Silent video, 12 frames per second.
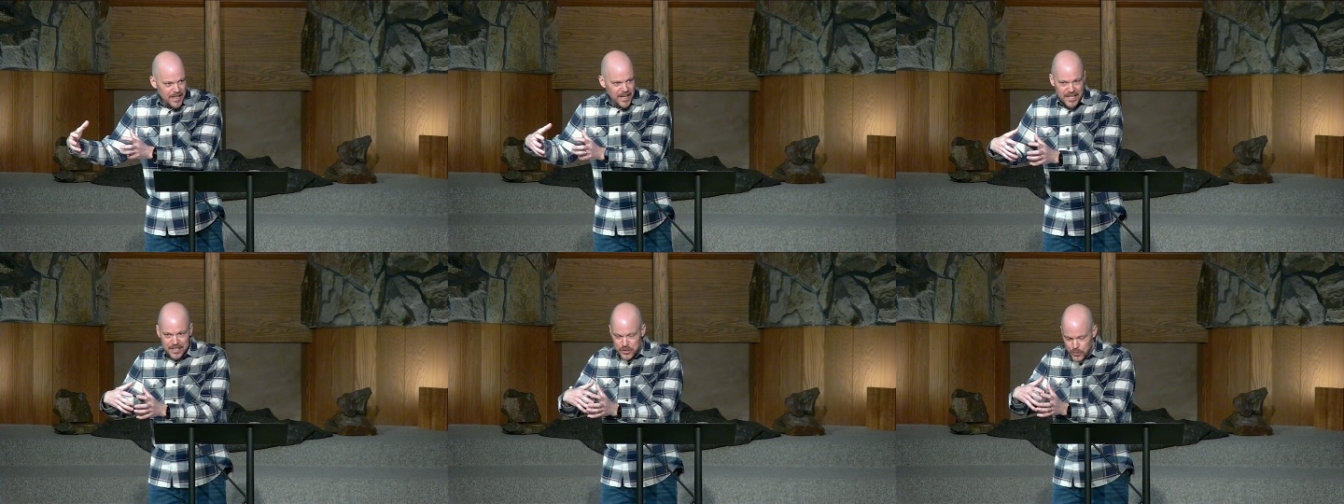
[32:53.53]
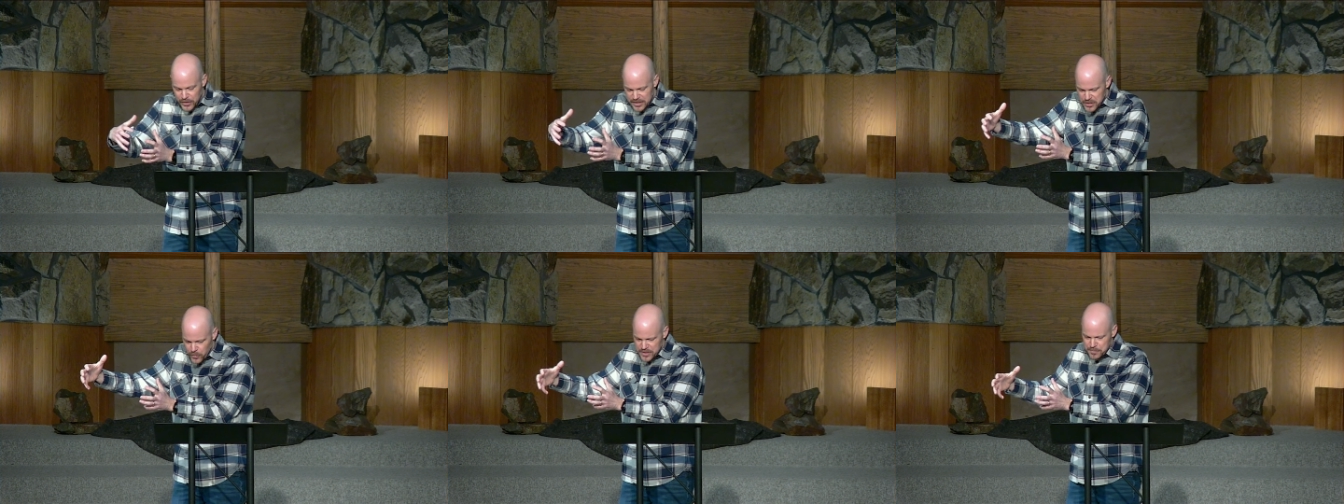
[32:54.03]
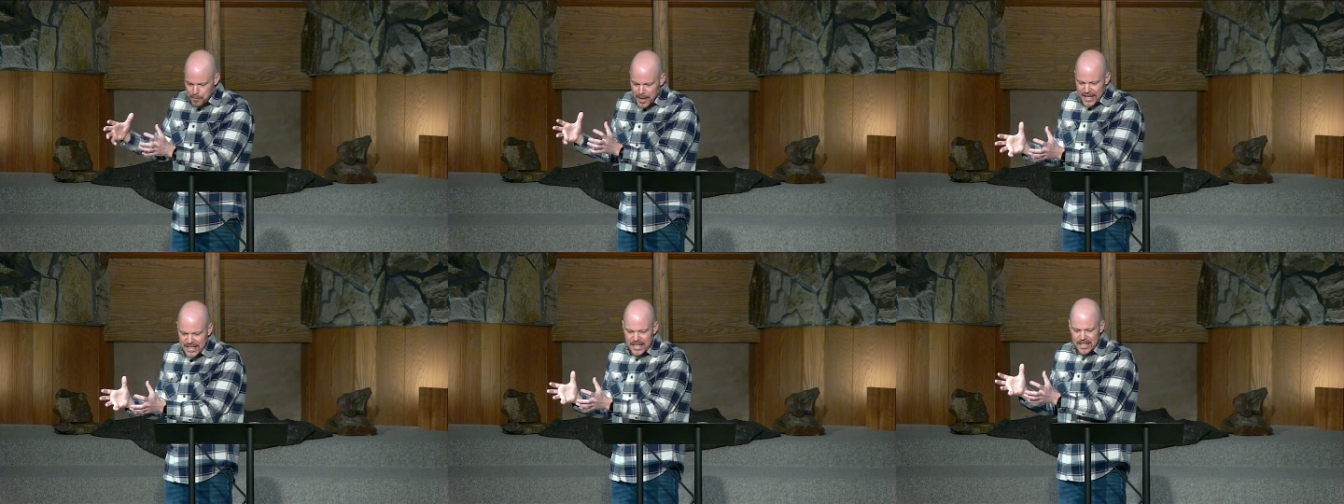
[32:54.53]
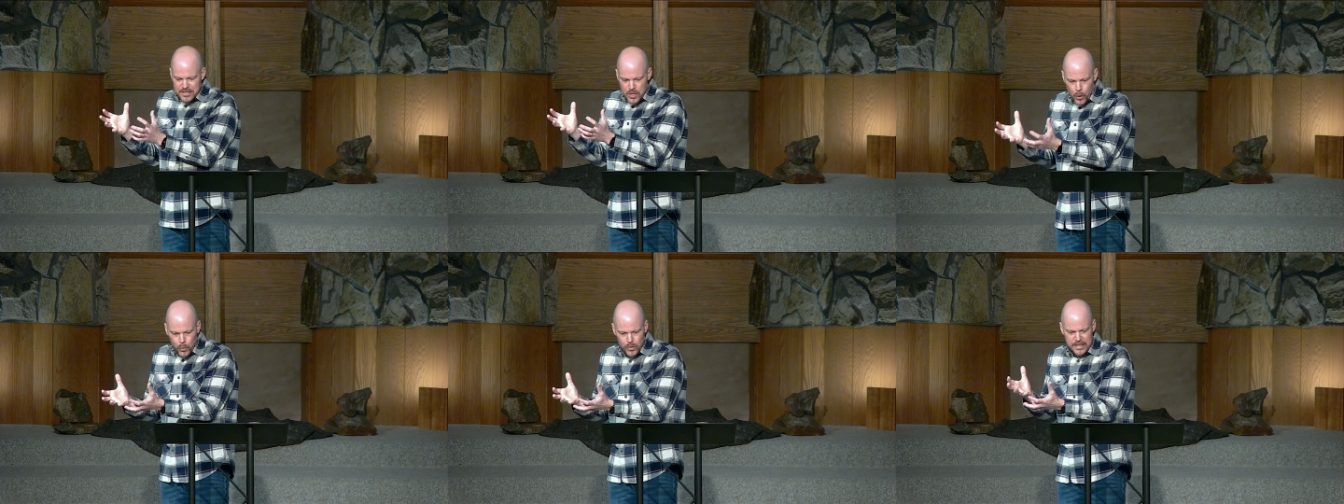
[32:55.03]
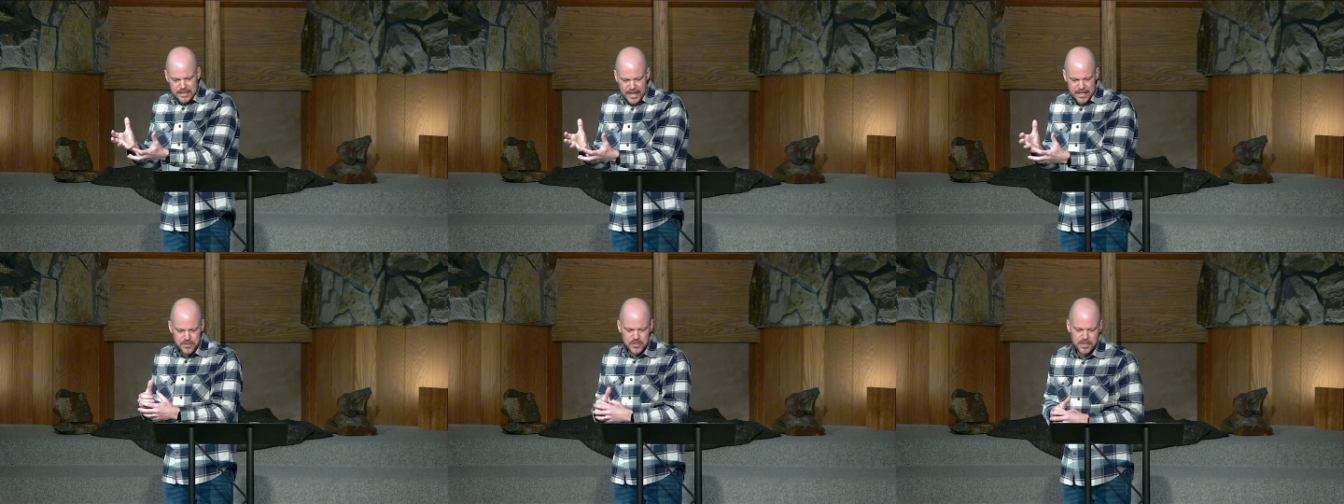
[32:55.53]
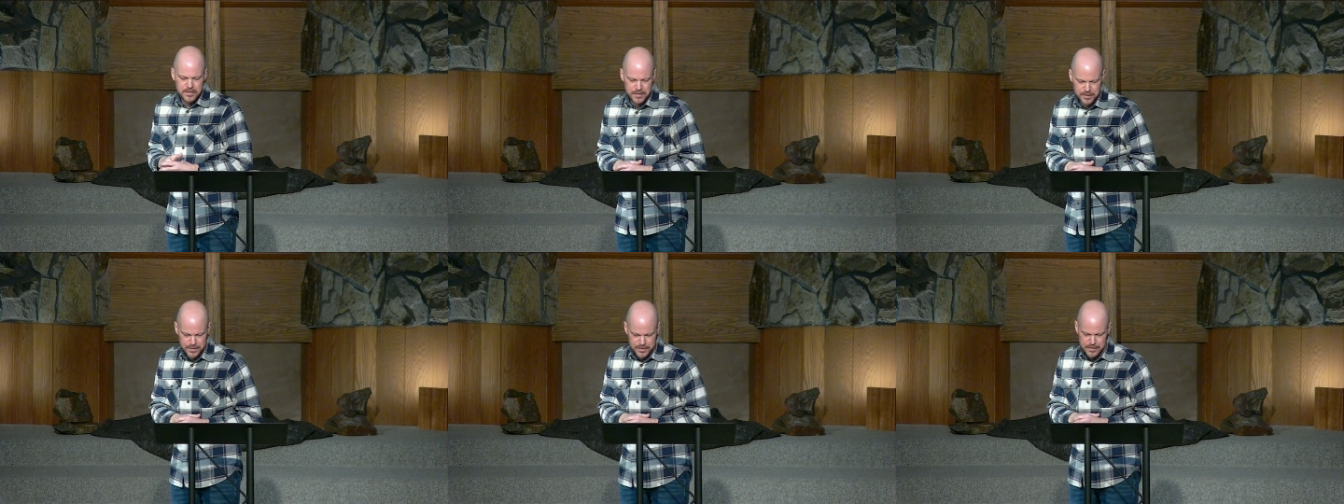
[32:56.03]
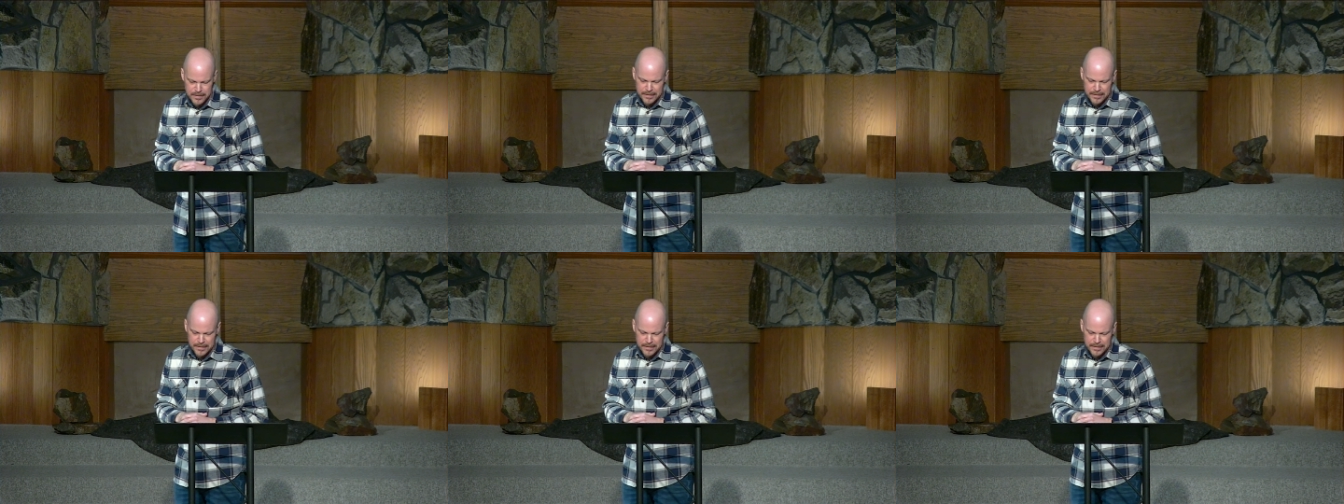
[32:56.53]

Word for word: and in doing so, he's making us holy like Jesus.